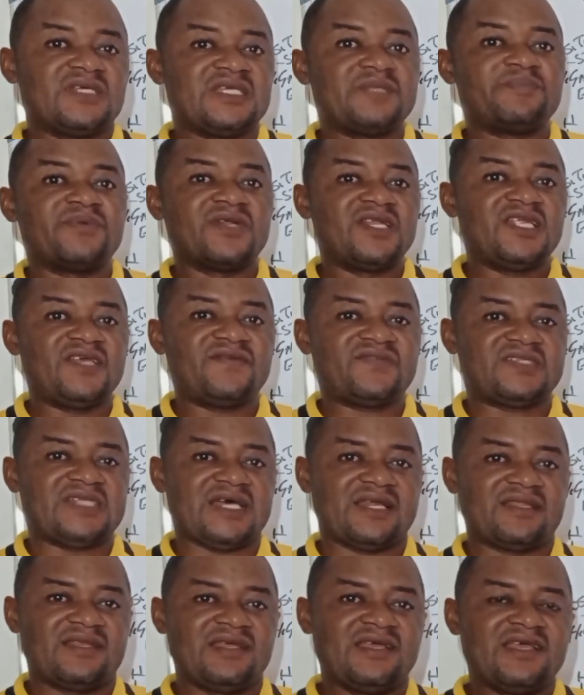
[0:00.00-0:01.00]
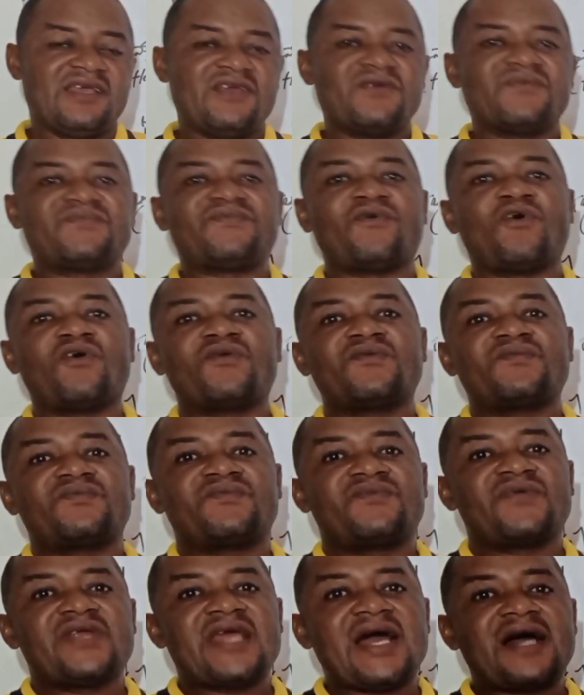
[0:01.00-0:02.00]
It believes that for
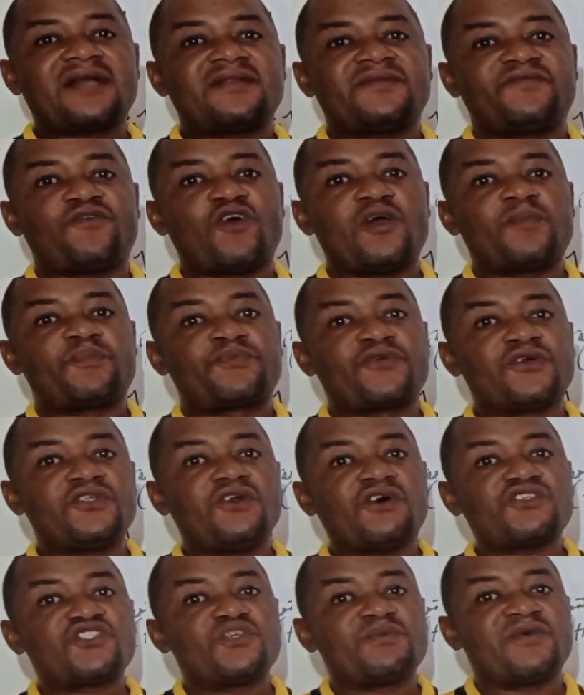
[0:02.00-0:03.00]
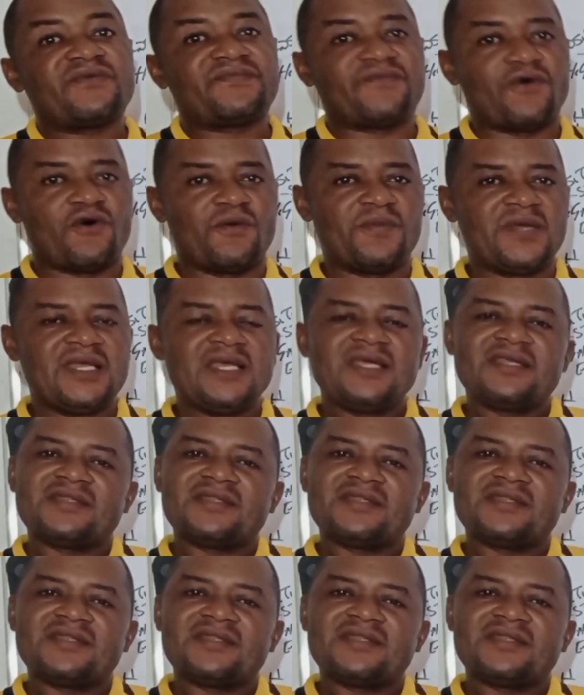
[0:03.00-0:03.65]
a product to be formed,